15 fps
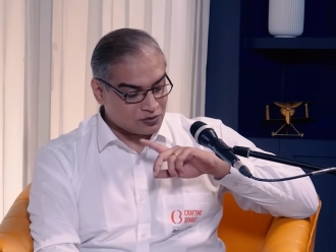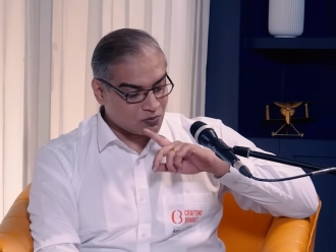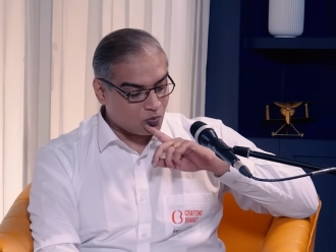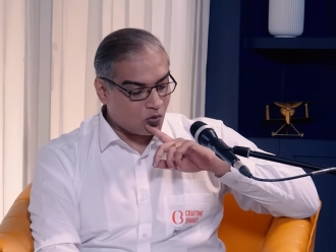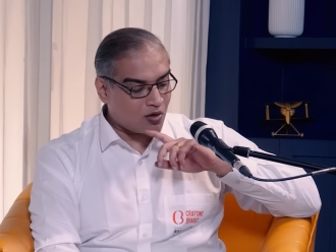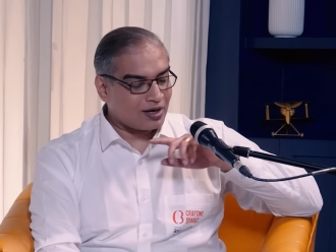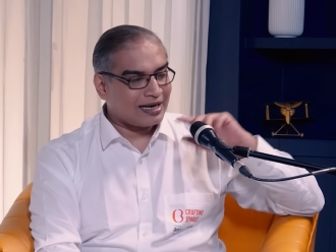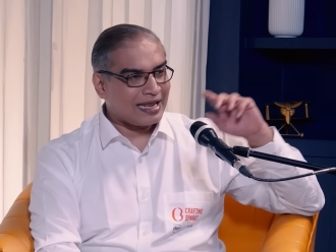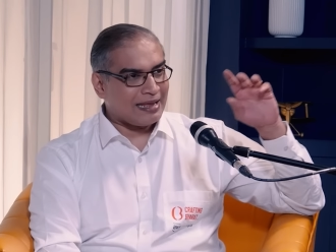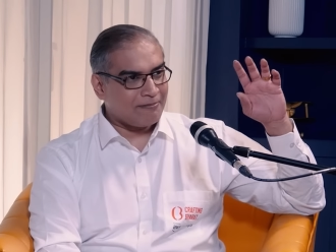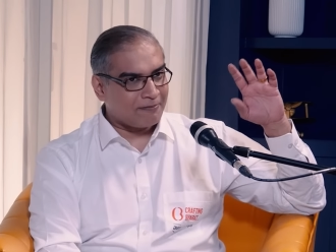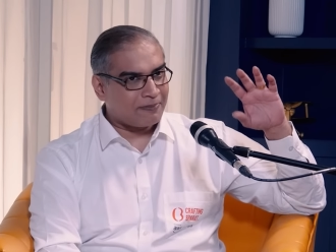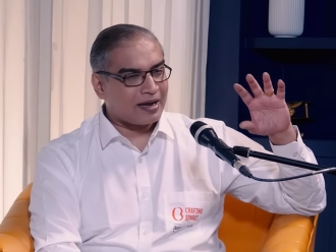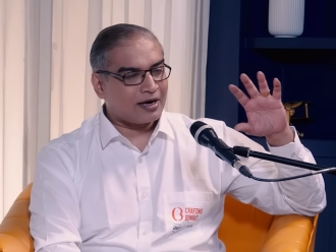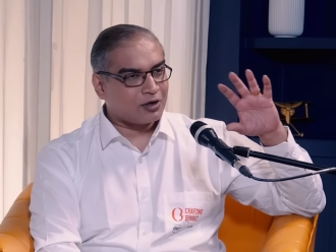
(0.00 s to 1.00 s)
So what
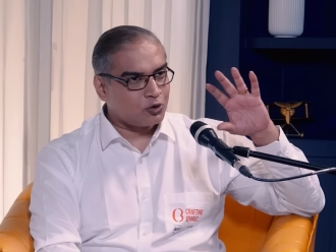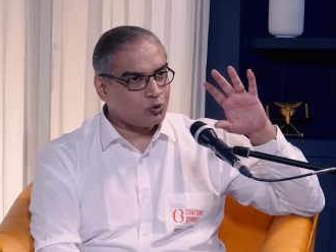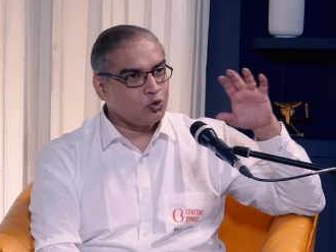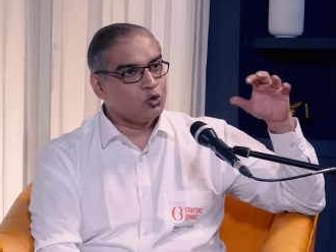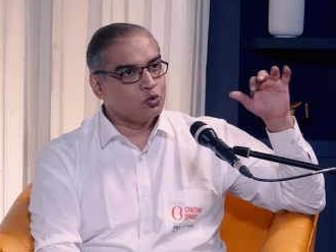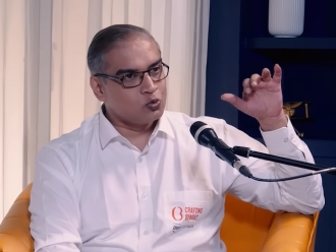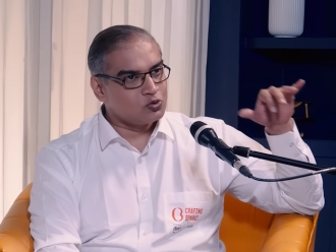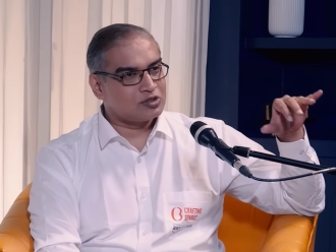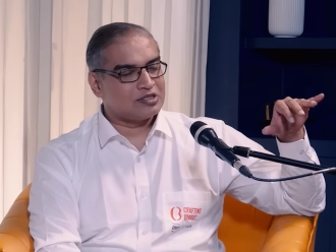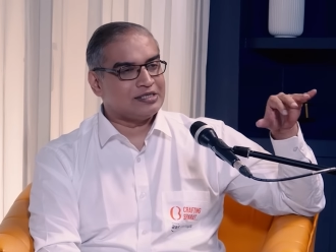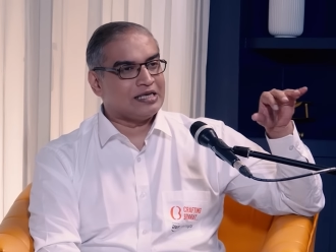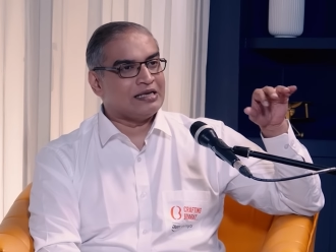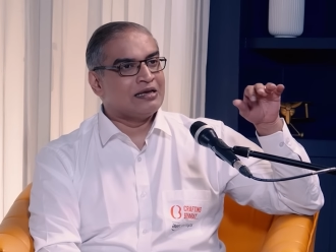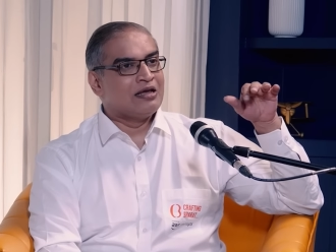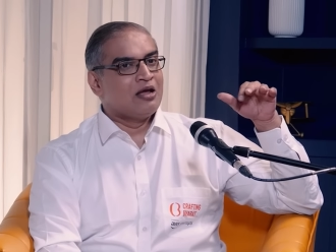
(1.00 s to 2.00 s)
impact do you
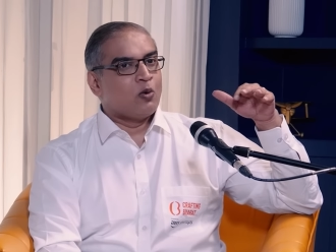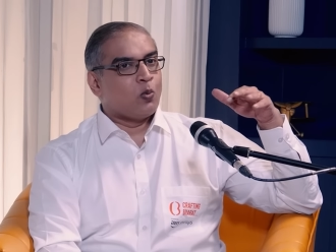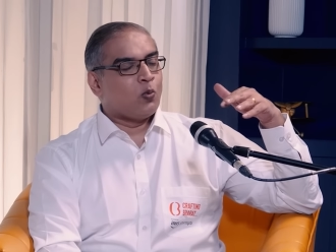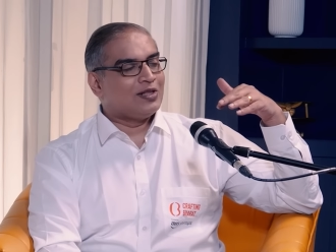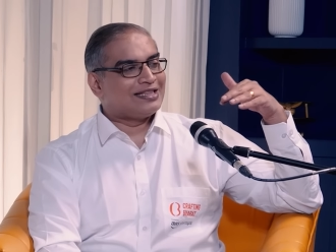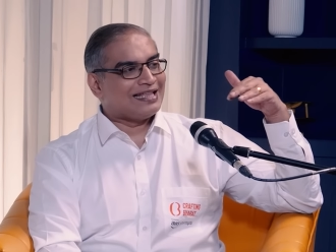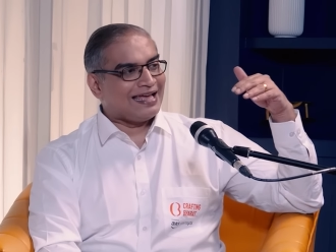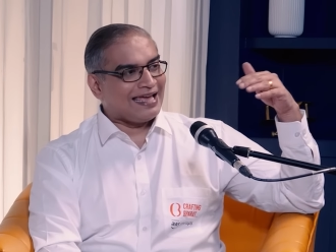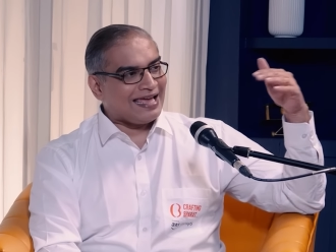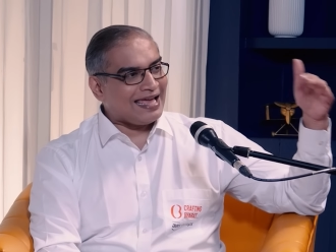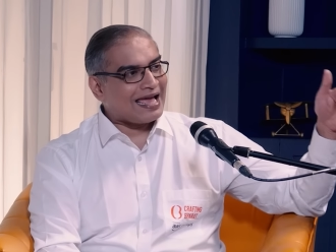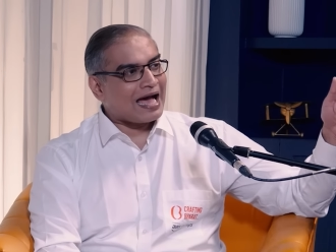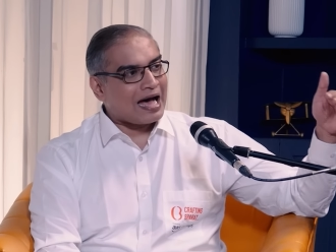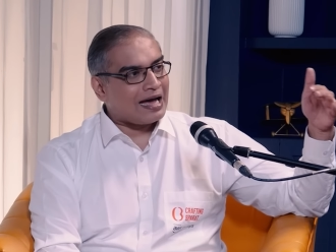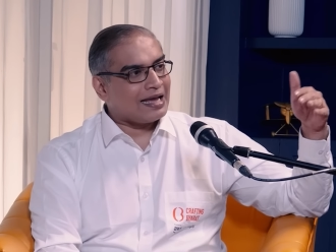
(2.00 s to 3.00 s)
see with
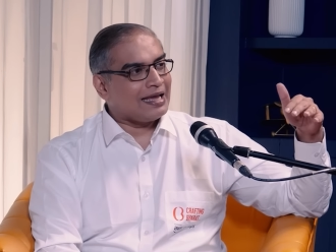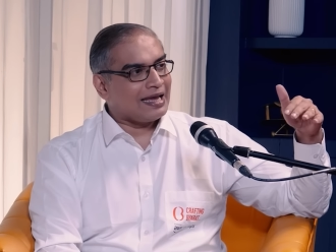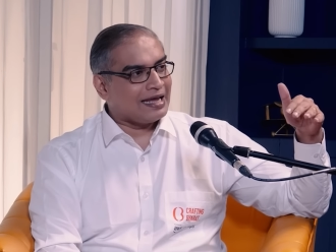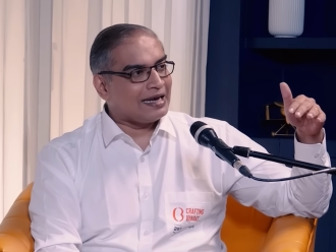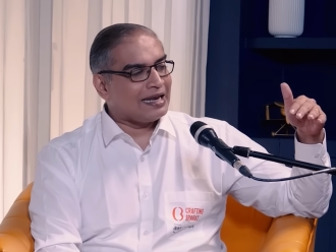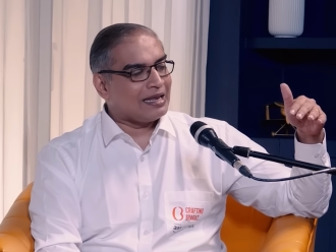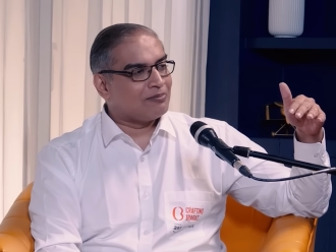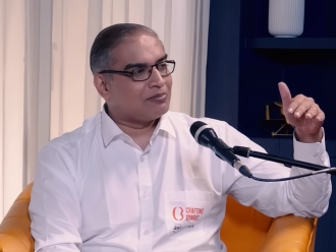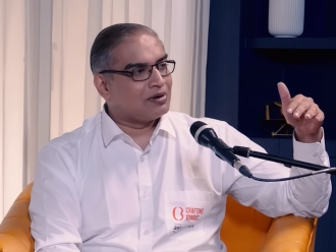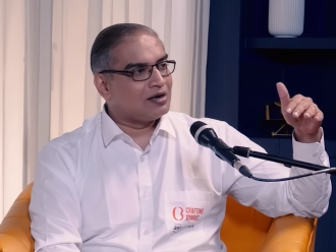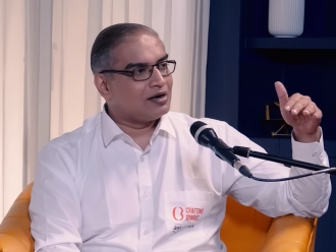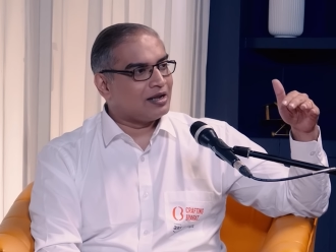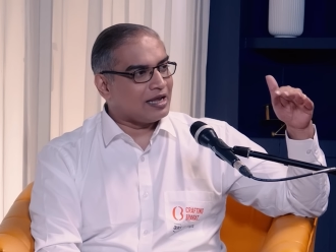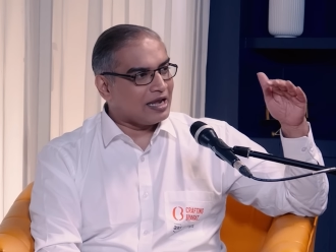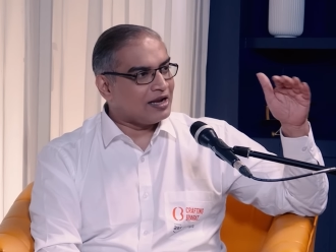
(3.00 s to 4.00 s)
AI
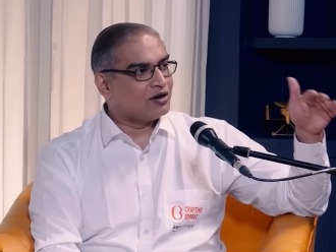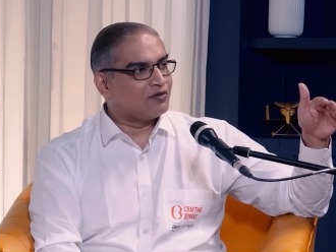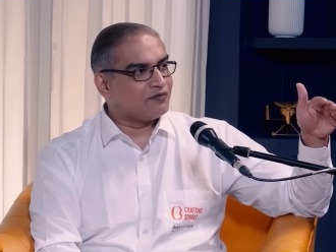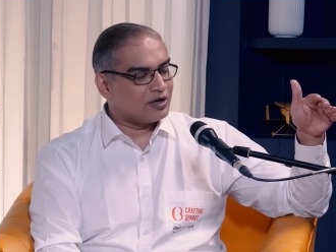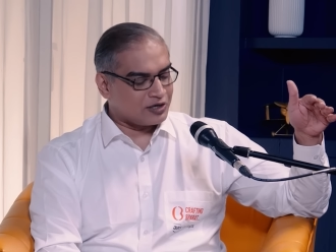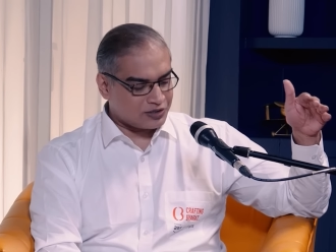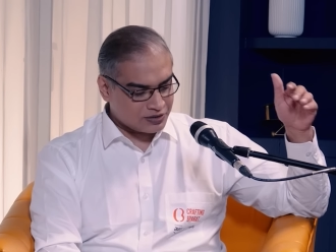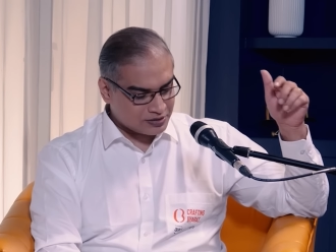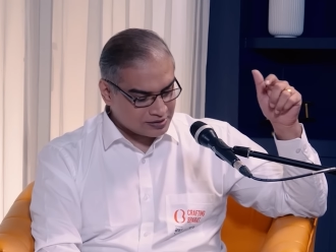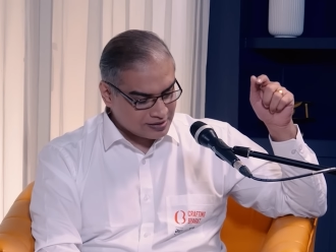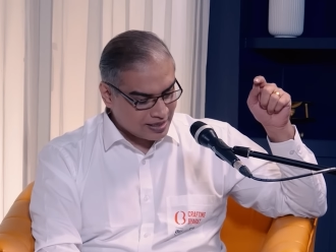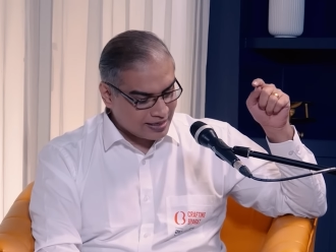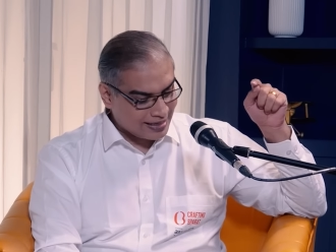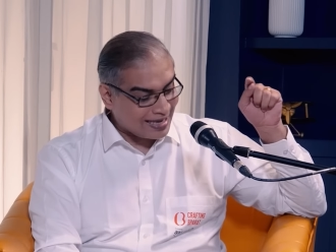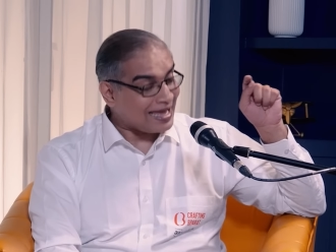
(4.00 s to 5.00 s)
enabled innovations
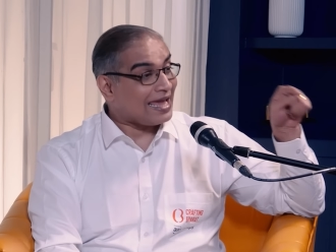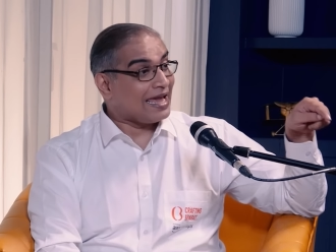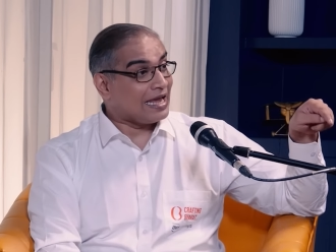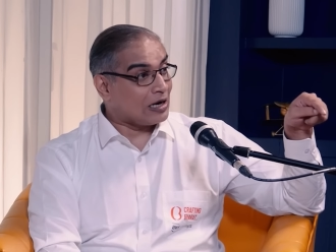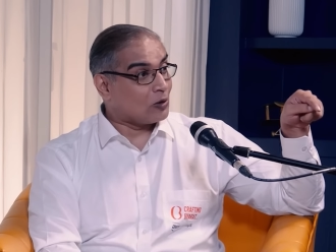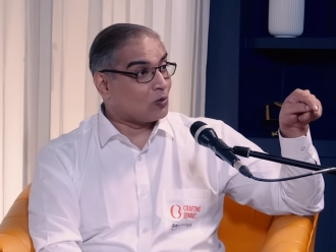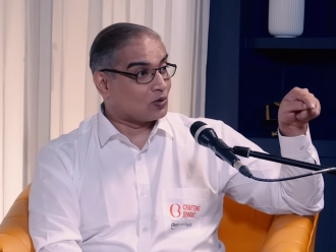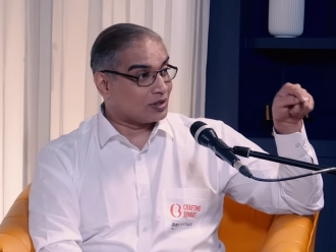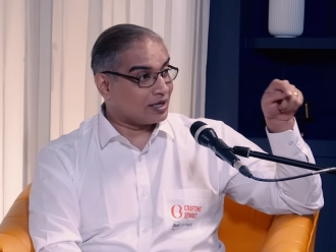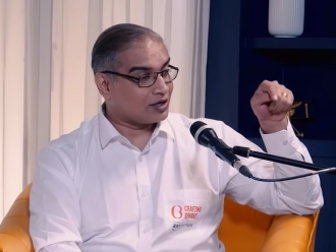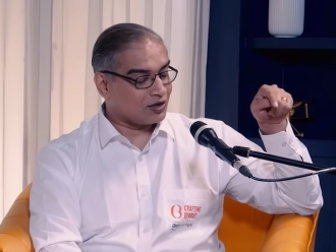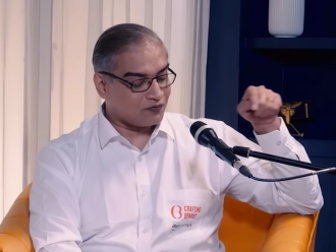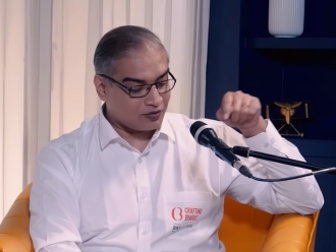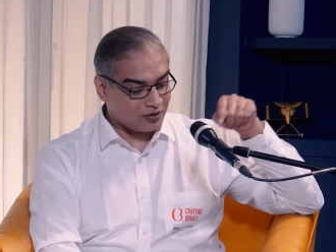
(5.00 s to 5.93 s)
like Halo that you've